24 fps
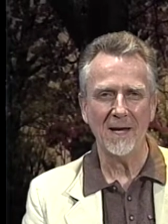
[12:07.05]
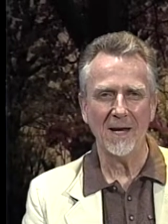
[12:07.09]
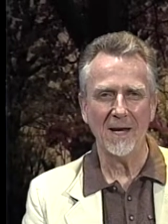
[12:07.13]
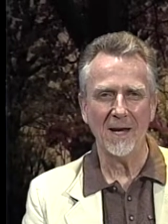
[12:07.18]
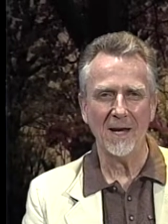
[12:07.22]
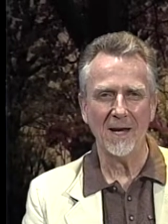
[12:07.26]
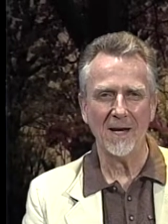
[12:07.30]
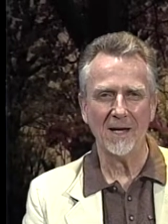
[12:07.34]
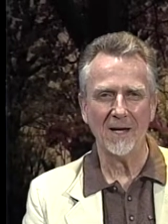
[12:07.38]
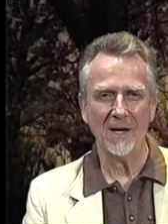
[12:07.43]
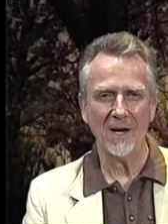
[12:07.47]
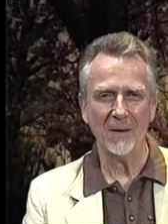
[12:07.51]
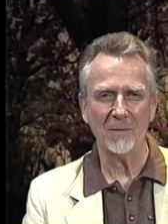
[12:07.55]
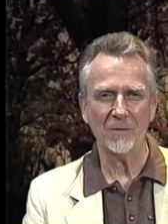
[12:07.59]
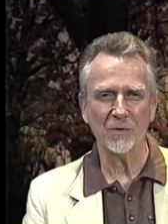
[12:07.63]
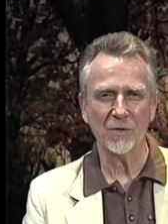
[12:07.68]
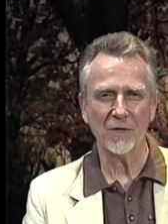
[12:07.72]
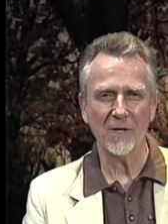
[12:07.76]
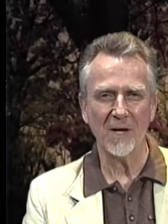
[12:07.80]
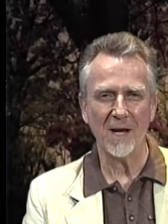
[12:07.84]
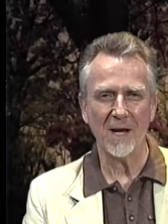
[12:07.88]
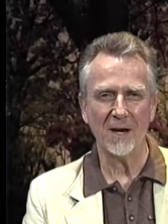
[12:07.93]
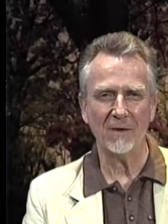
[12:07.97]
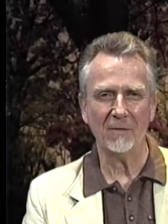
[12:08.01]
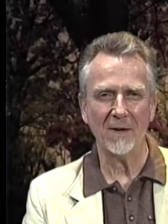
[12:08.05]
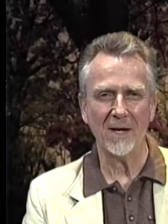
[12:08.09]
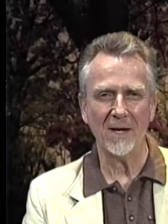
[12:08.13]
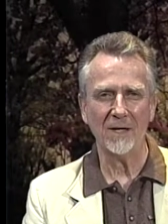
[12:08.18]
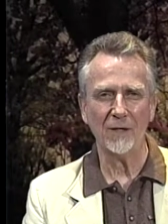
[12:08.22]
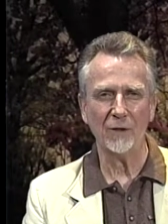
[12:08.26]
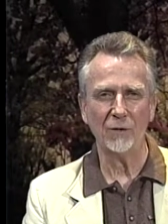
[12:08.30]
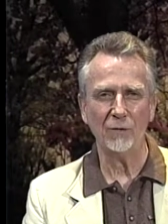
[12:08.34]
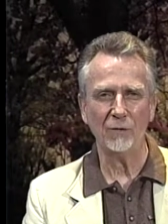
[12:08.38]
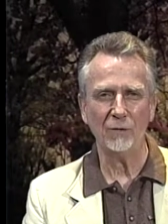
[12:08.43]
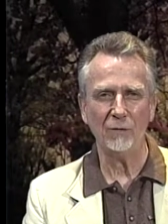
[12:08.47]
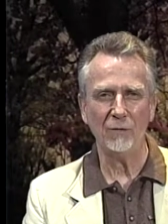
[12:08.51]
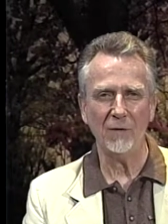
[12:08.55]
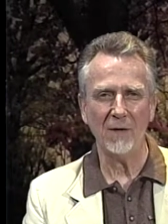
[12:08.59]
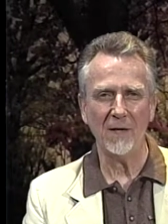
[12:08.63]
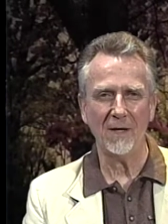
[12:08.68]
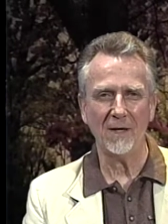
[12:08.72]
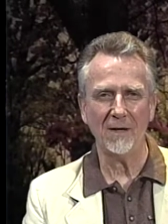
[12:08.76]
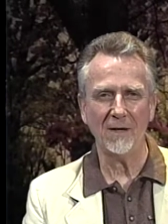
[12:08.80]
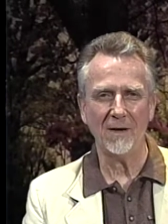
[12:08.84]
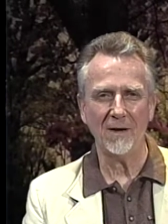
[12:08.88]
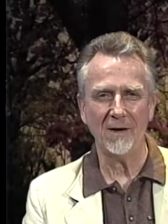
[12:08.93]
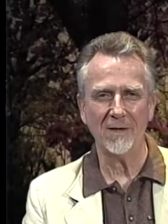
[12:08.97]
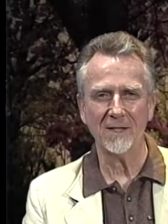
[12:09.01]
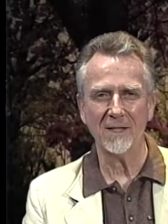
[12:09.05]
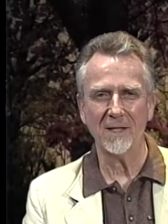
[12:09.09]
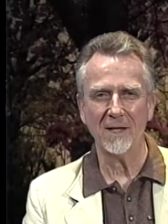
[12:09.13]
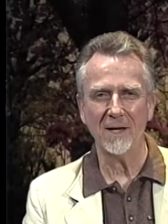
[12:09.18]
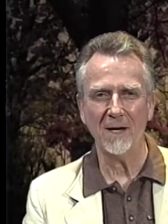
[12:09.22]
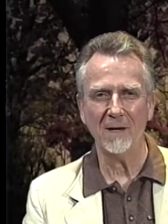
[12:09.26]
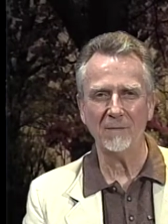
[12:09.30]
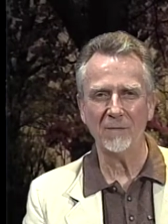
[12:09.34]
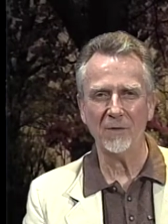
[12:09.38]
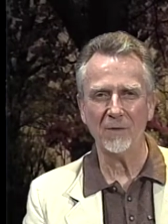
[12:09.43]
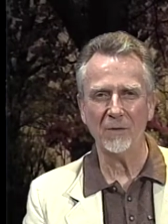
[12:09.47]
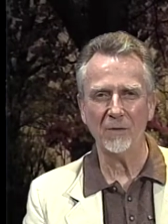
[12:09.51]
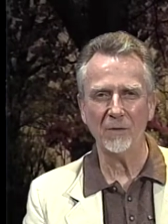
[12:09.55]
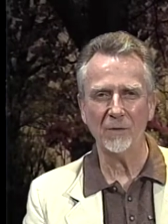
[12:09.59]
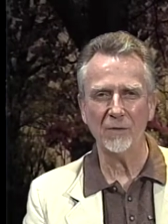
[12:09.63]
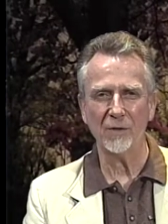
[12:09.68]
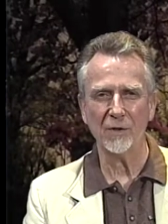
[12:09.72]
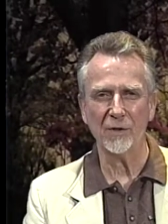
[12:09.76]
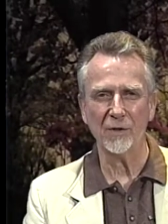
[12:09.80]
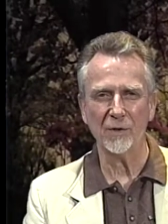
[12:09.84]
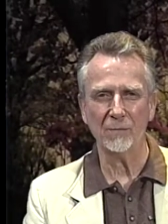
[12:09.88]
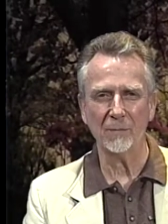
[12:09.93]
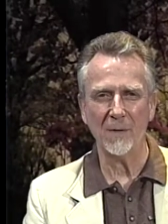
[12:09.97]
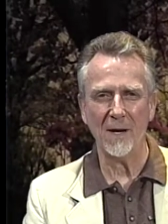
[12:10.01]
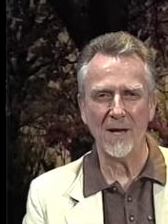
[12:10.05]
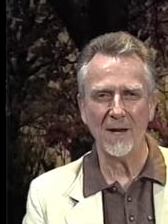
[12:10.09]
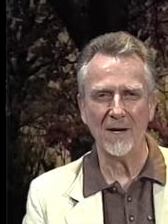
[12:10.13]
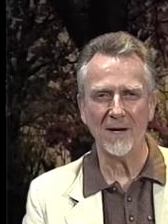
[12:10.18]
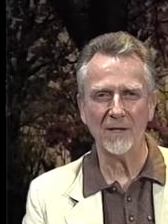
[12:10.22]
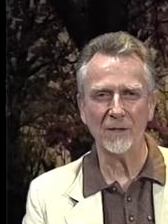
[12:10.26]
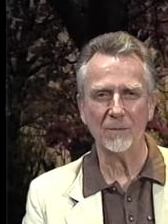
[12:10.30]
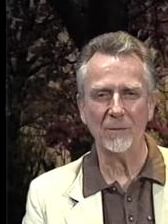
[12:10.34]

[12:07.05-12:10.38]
and comes down around his feet, causing him to lose his balance.